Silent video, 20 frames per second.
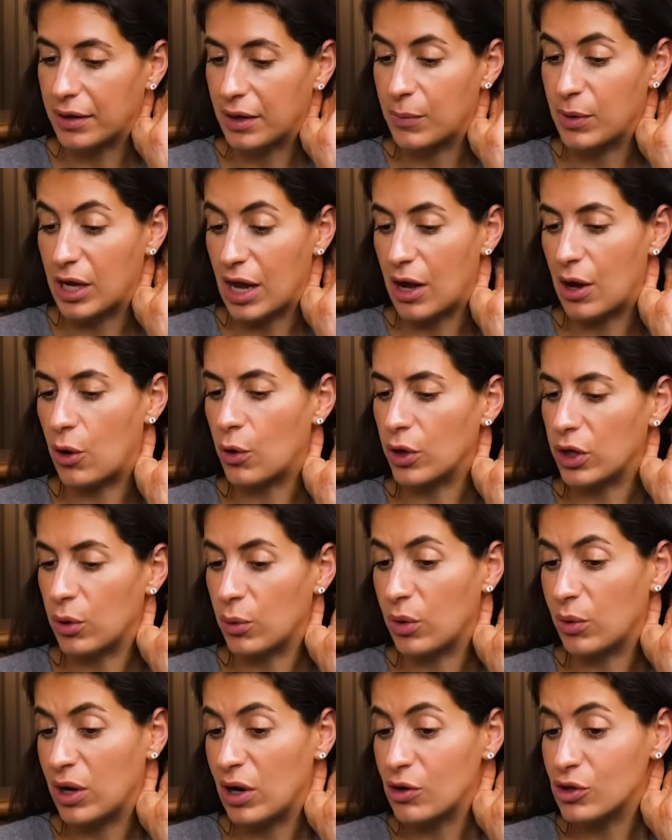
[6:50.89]

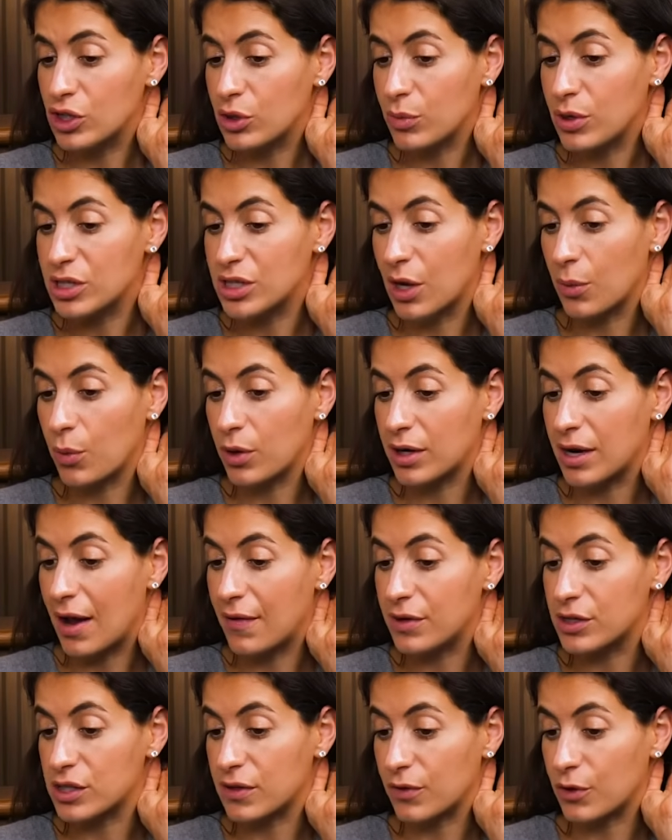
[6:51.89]
Here's the reason I wouldn't
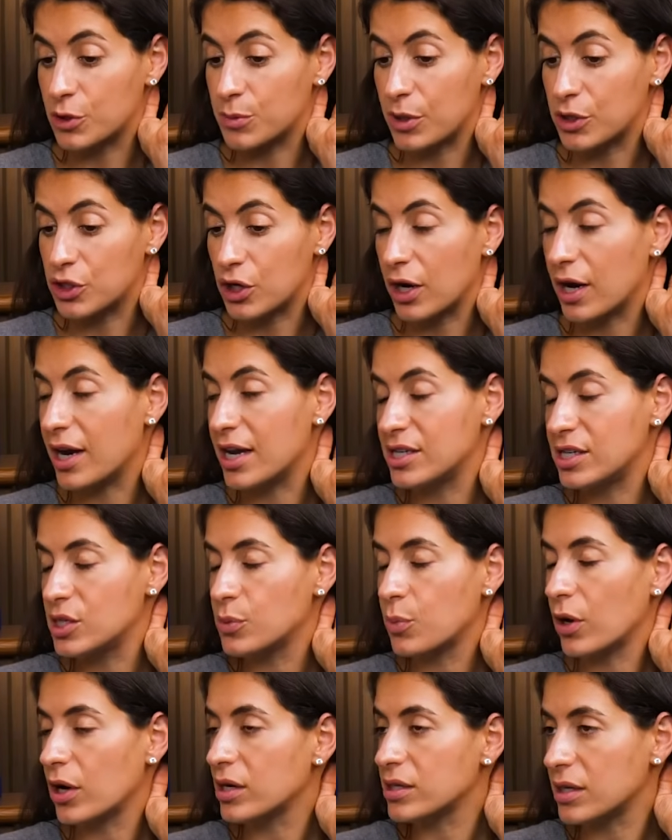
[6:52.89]
have it as the first picture is
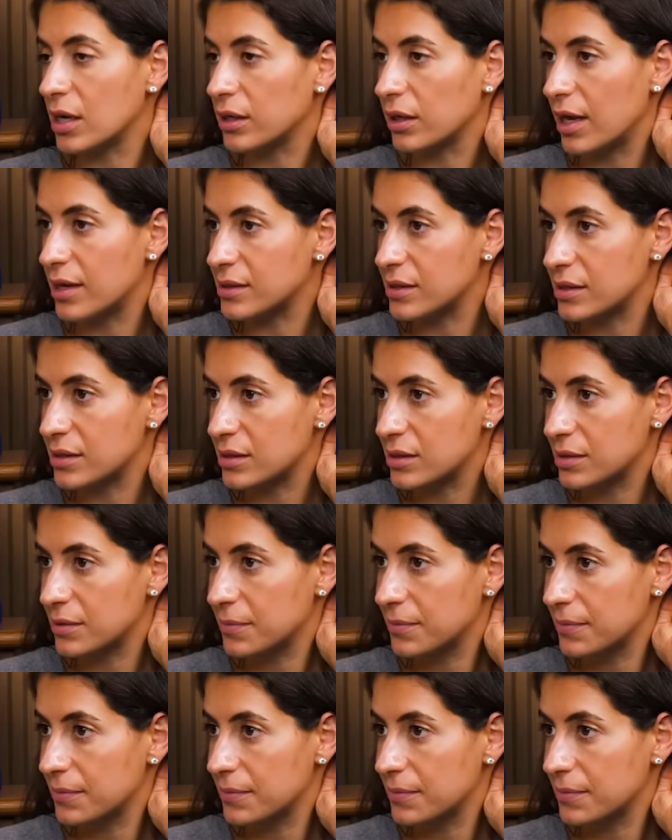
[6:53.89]
he's wearing sunglasses.